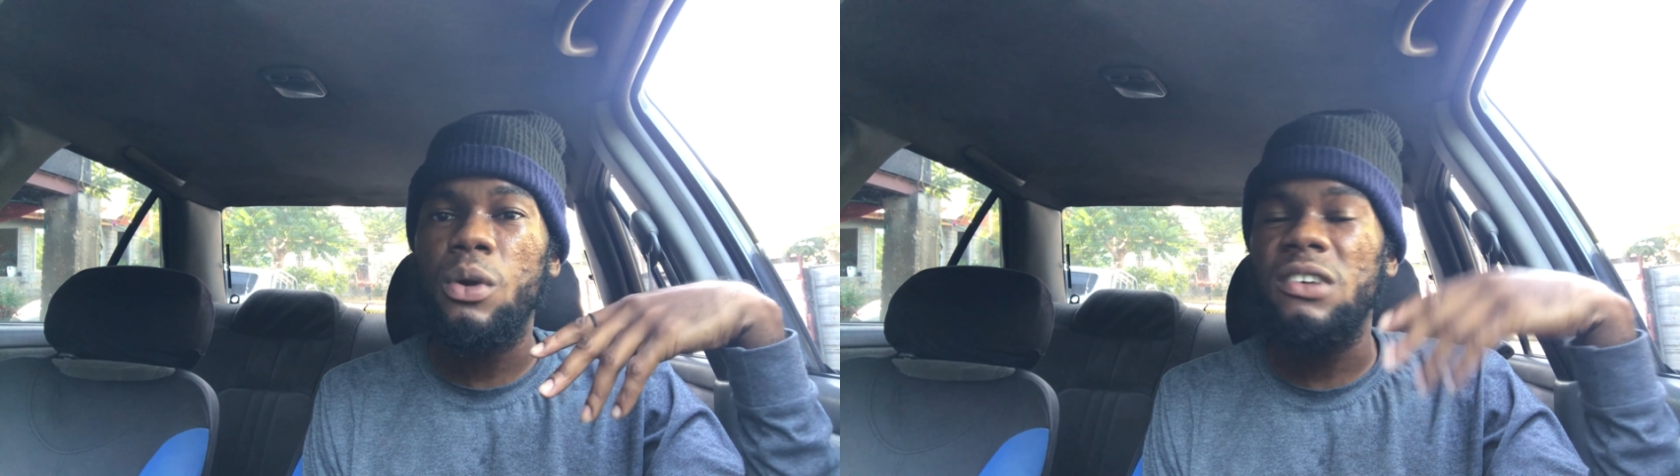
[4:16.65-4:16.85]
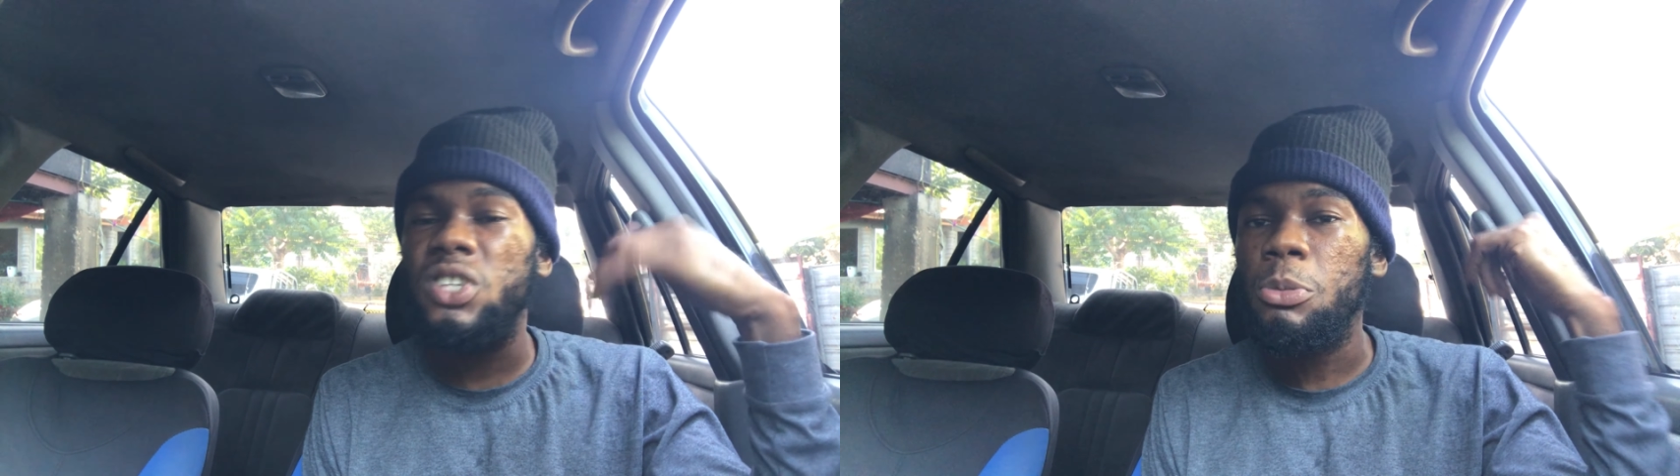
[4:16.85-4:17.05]

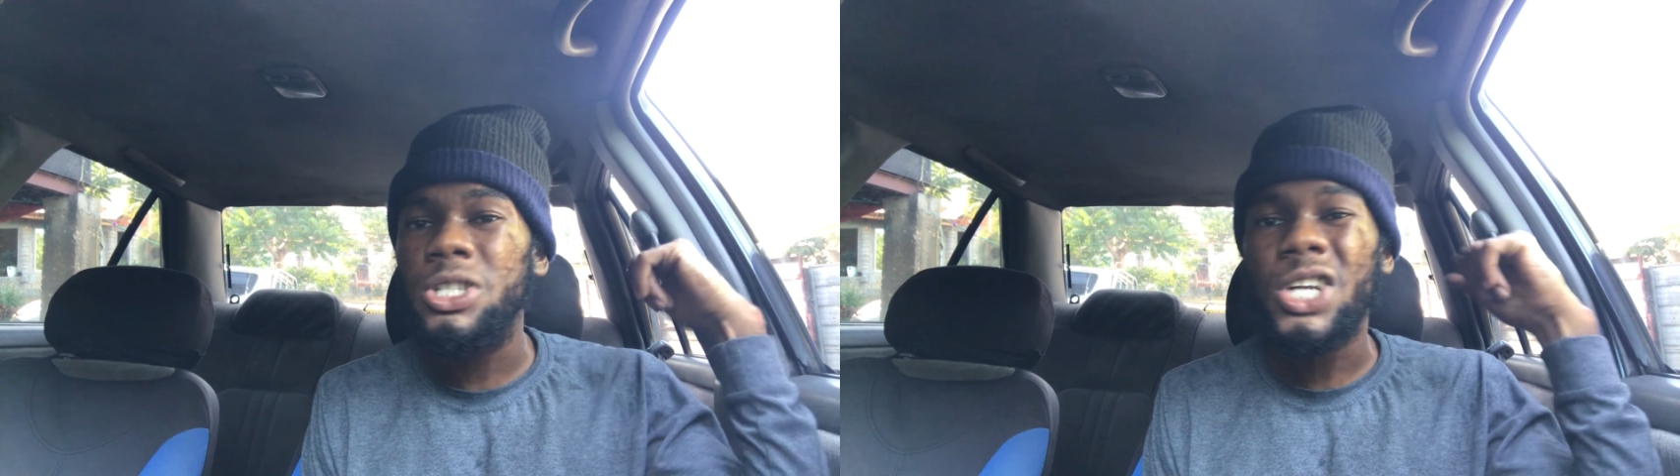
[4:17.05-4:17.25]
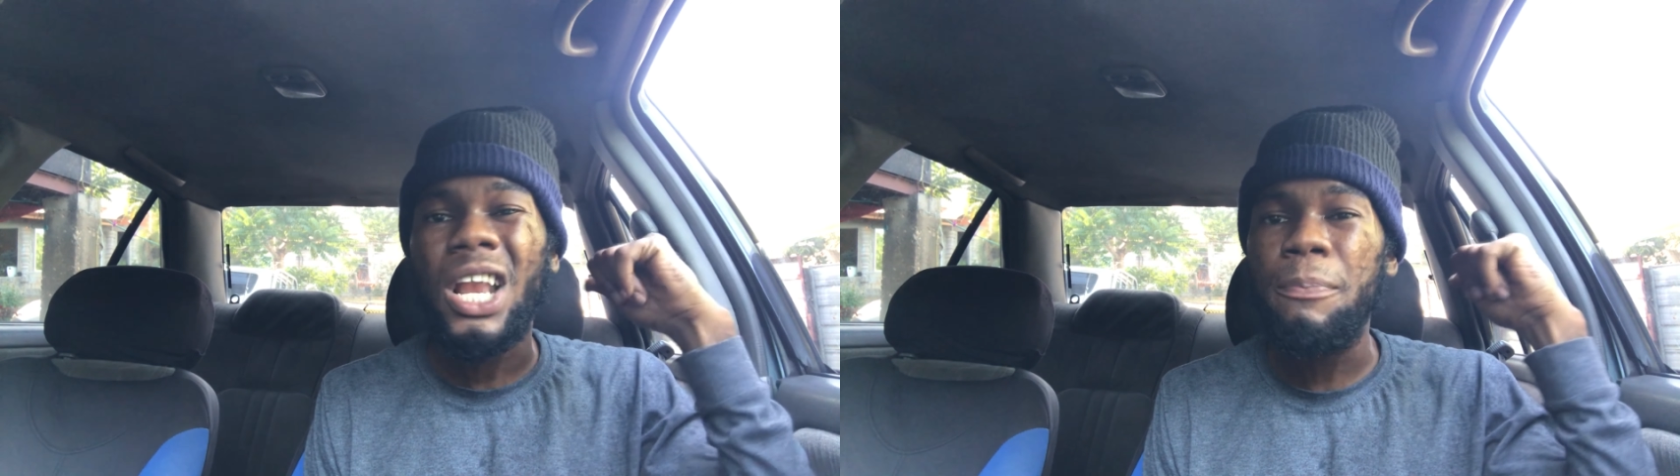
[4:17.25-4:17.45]
we have so
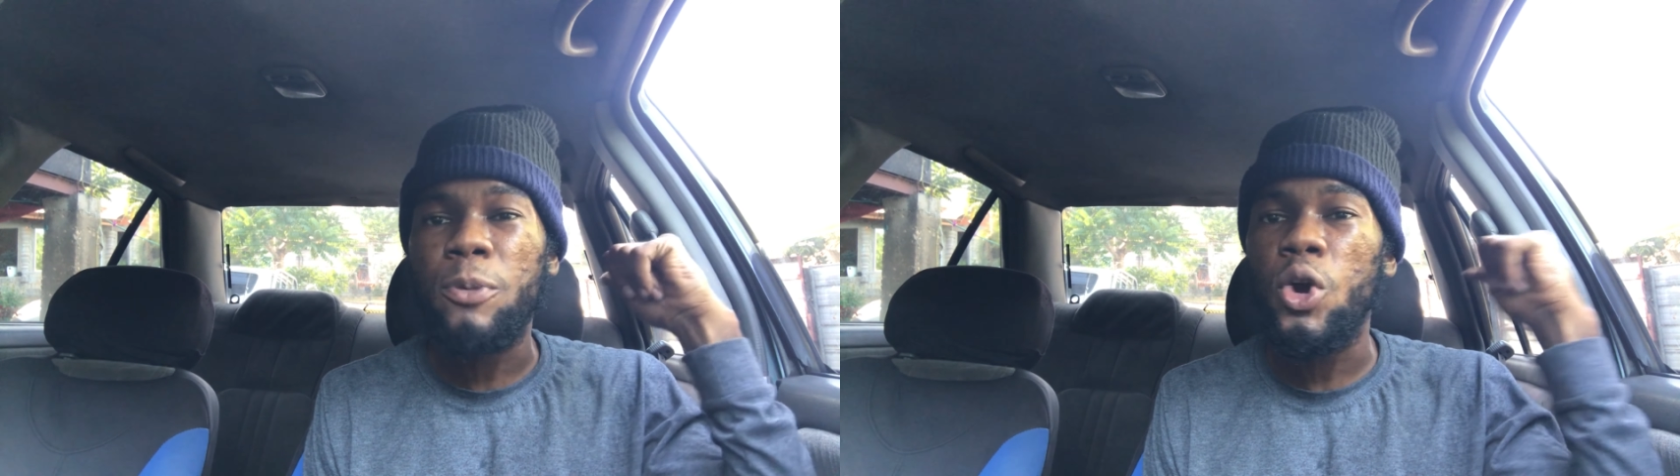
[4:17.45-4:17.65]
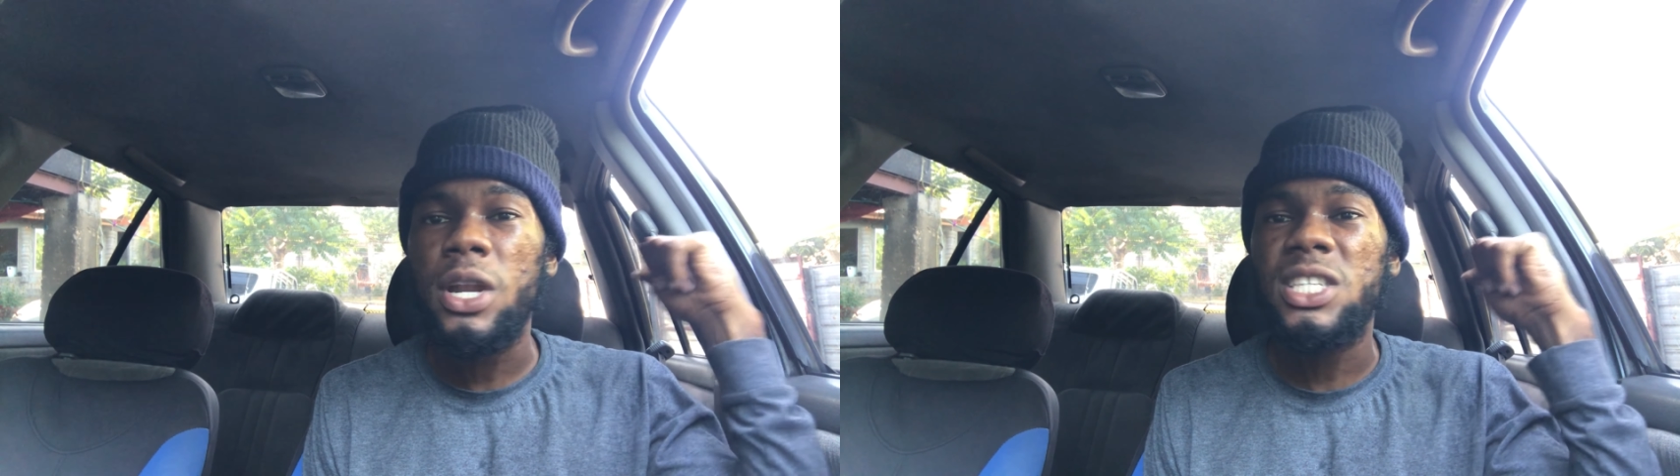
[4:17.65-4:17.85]
much clip
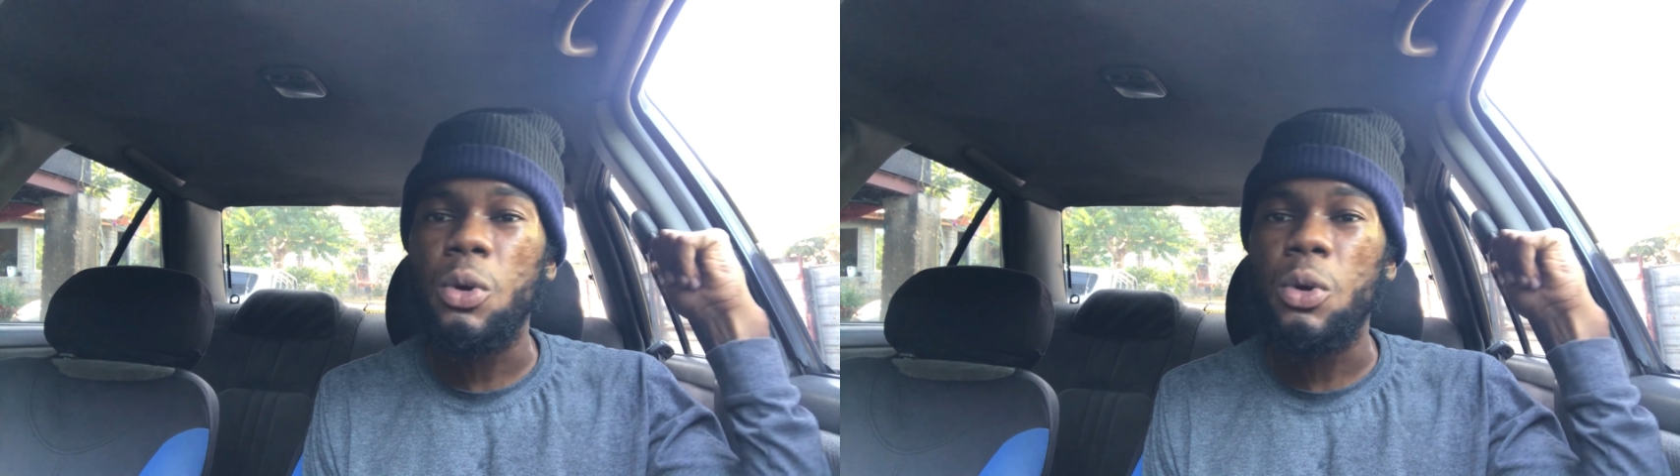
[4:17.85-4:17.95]
around this,